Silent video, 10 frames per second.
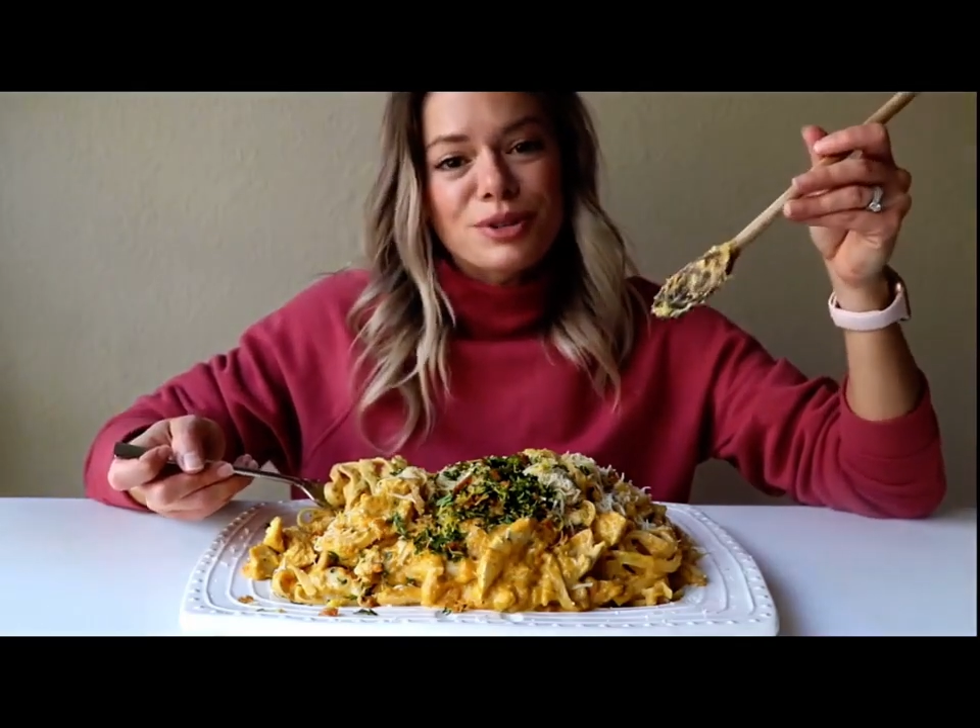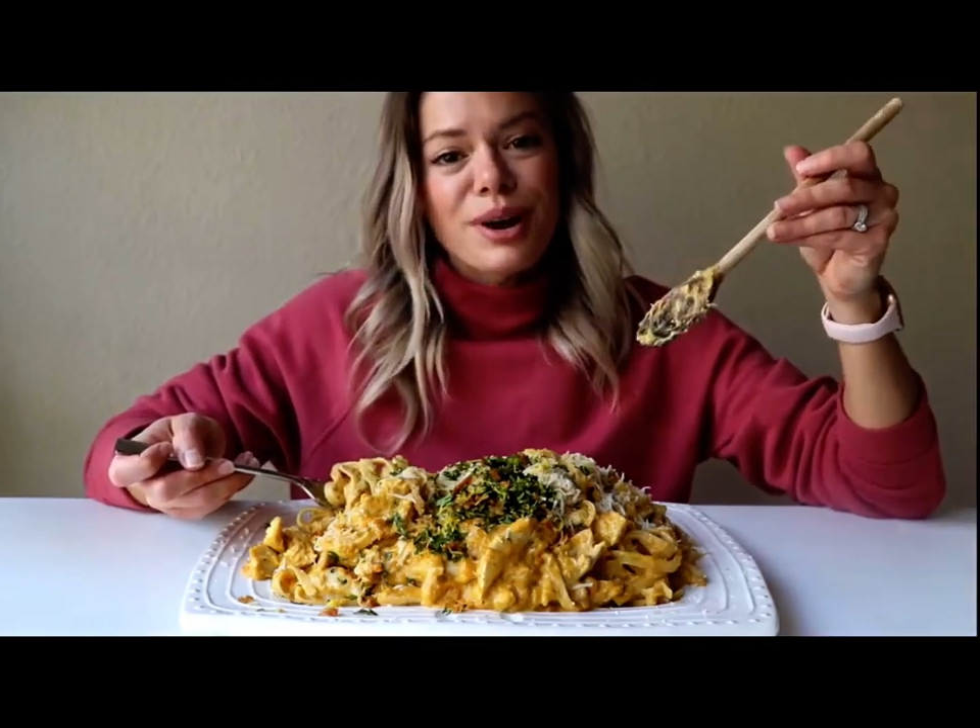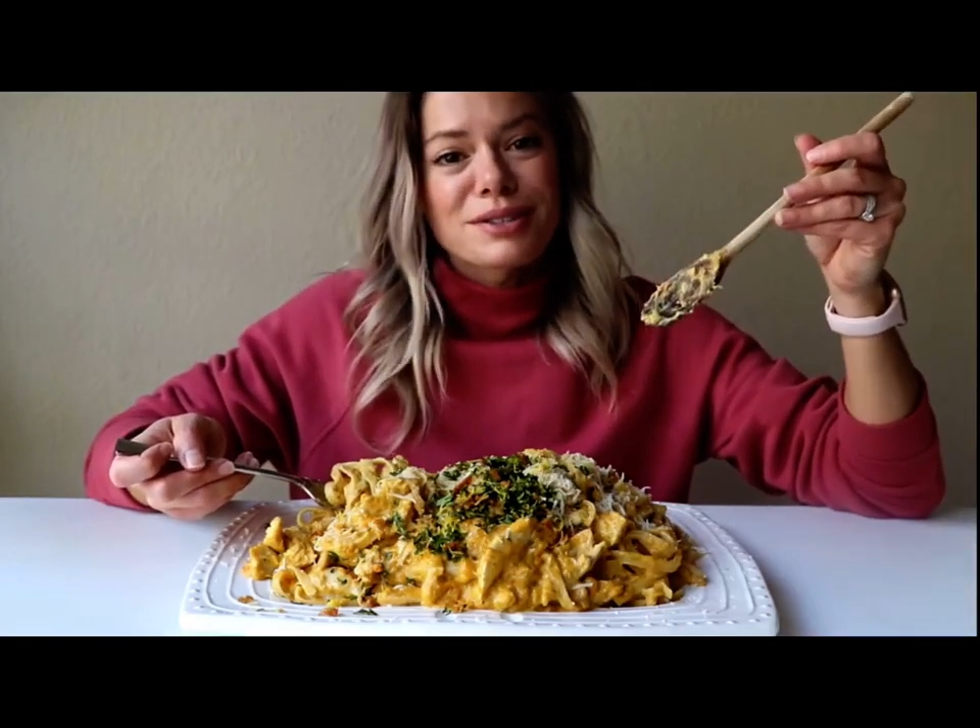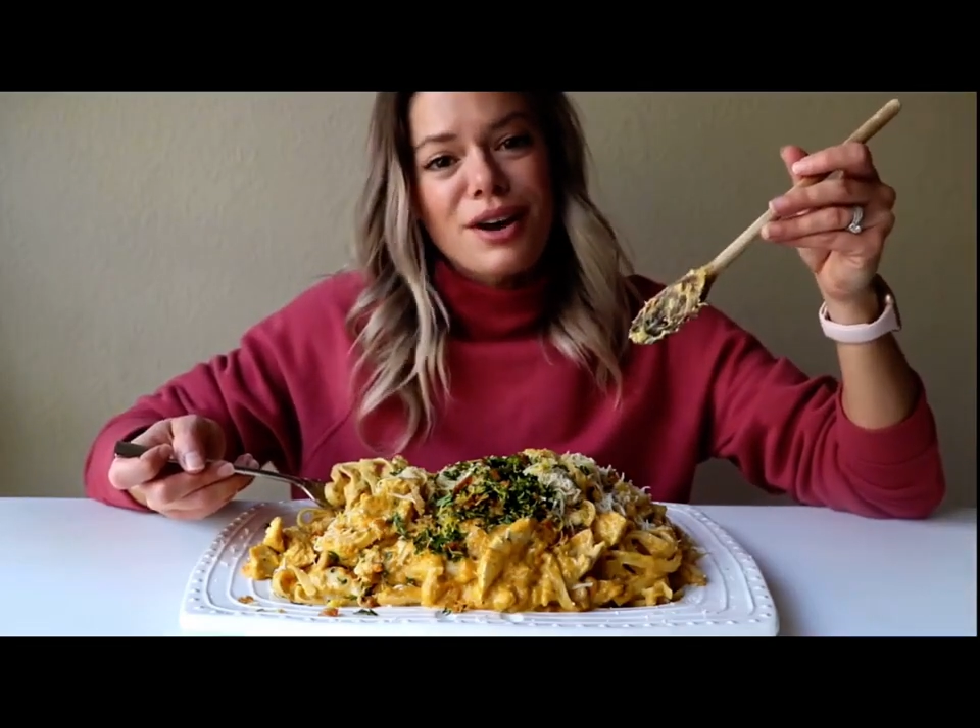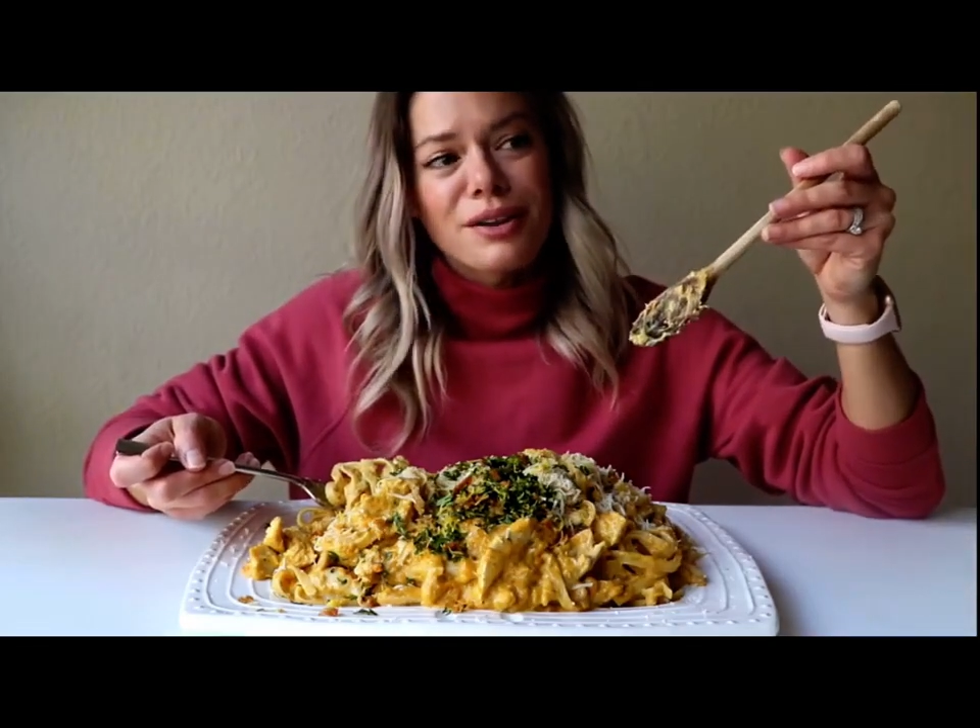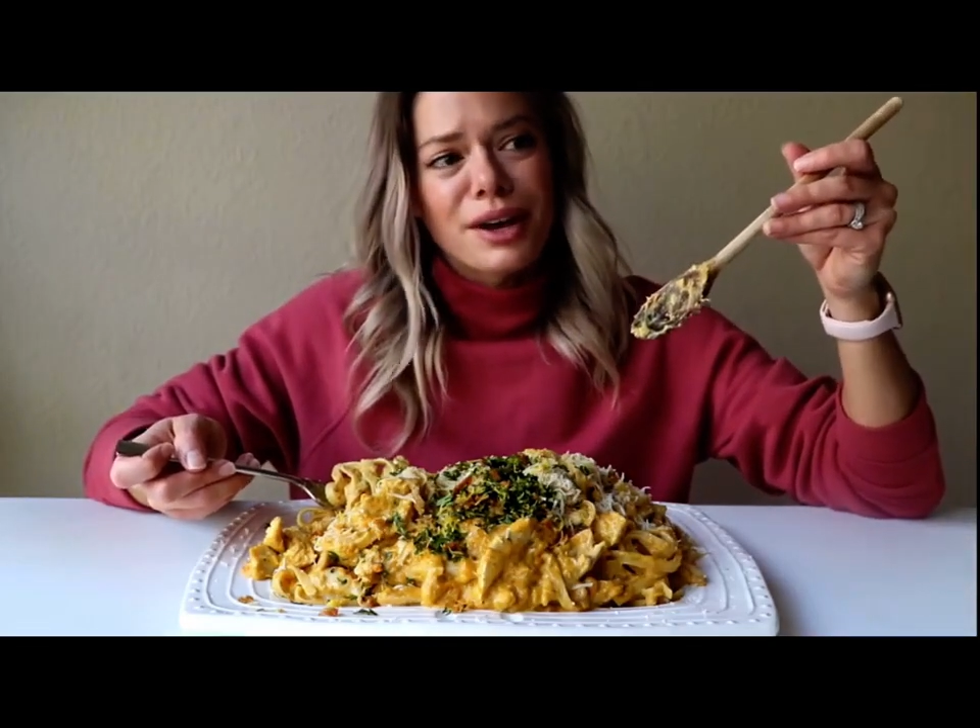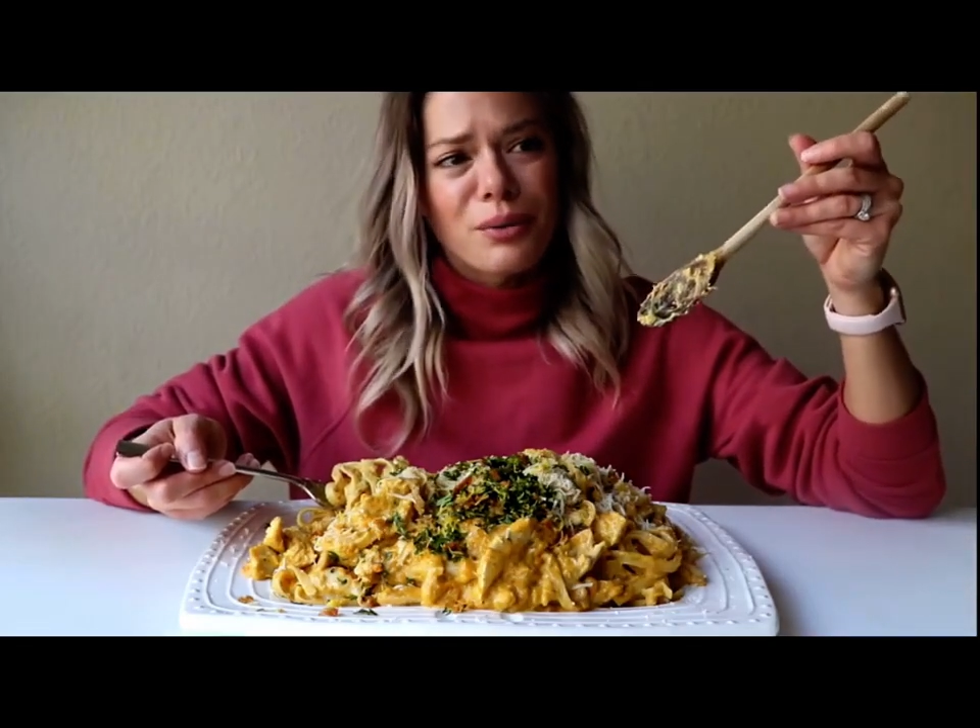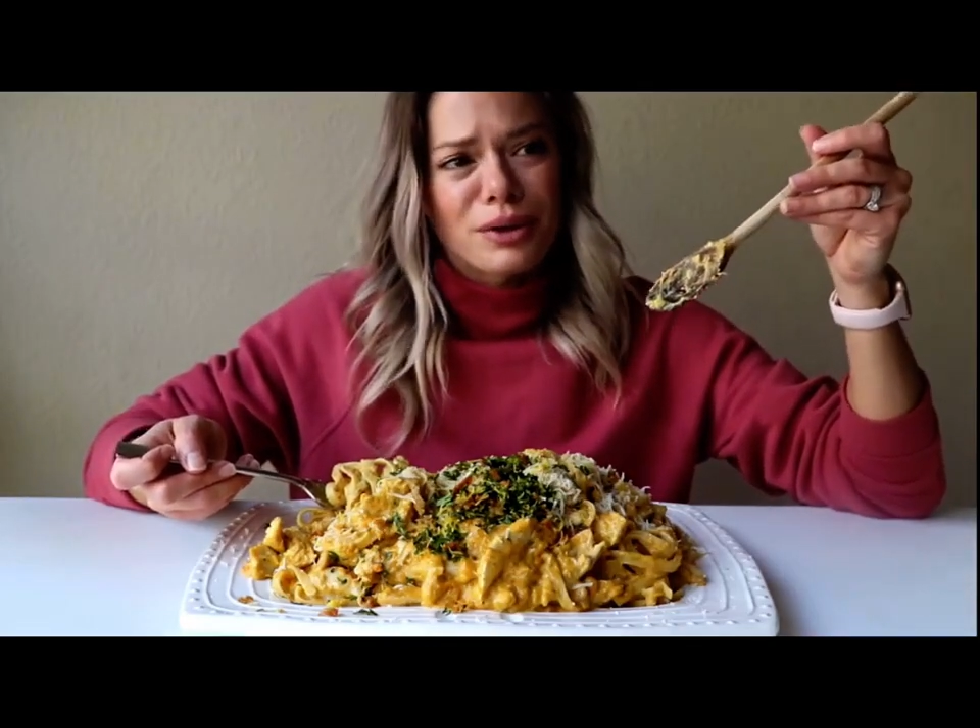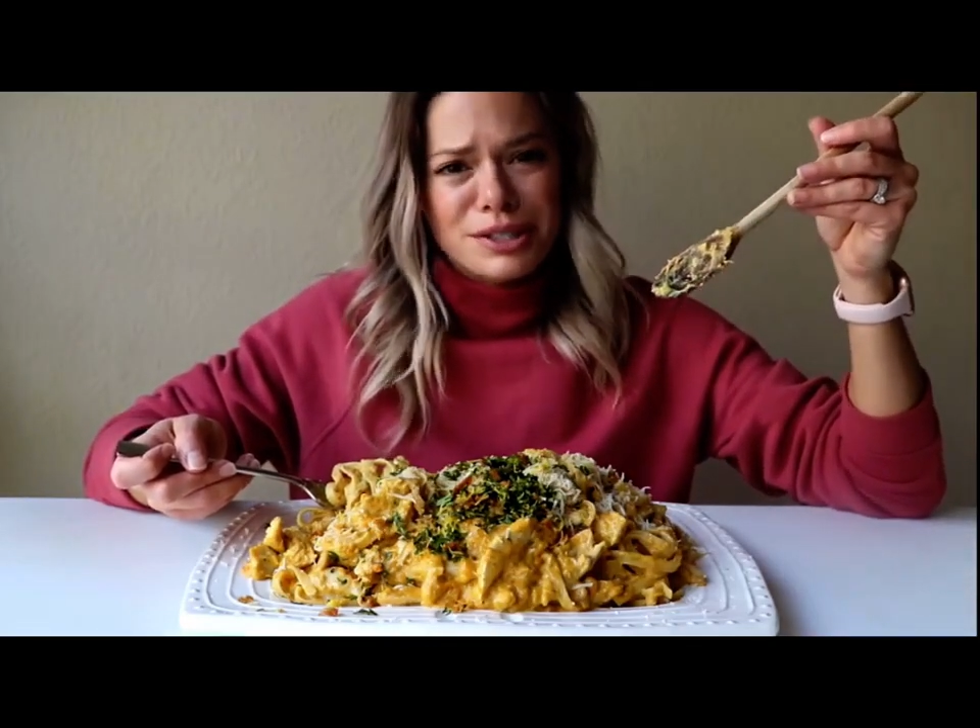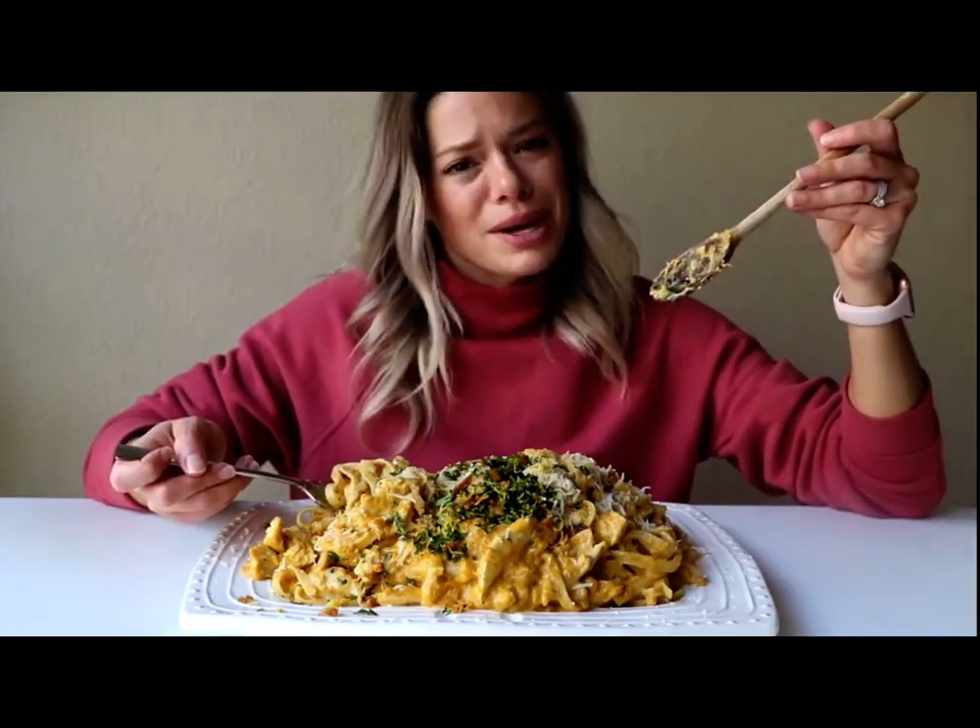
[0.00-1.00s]
I'm sure you guys saw like
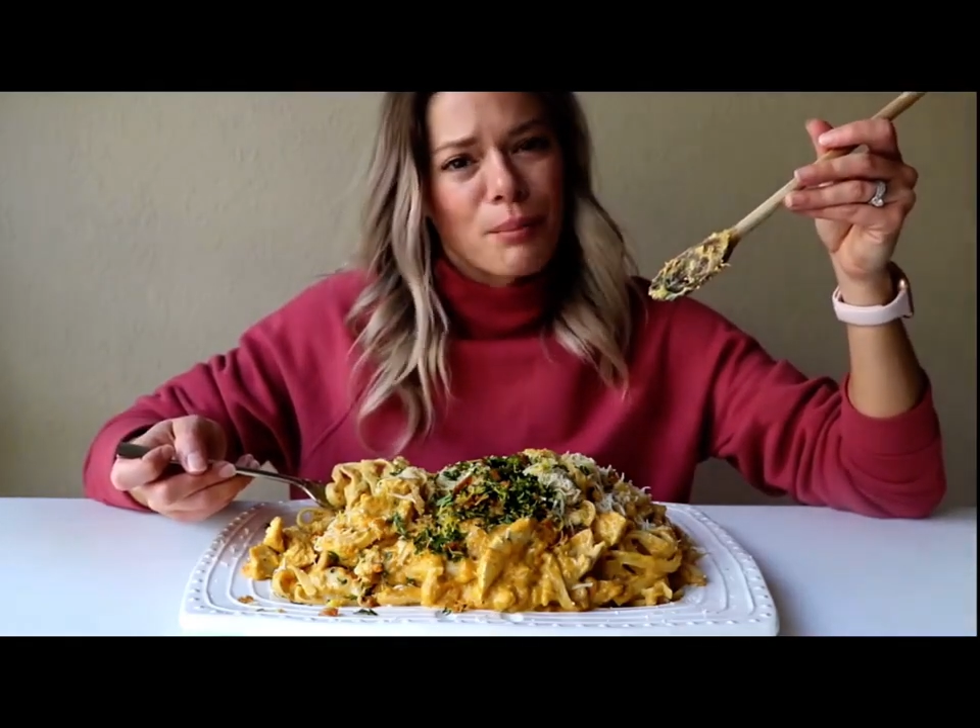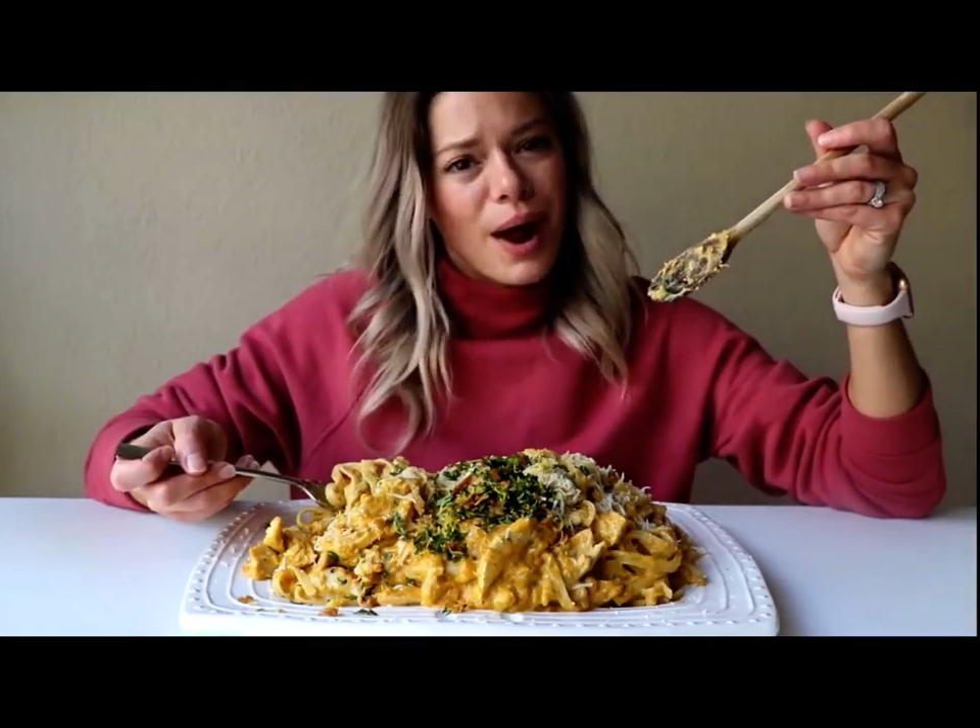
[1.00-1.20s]
what looked to be a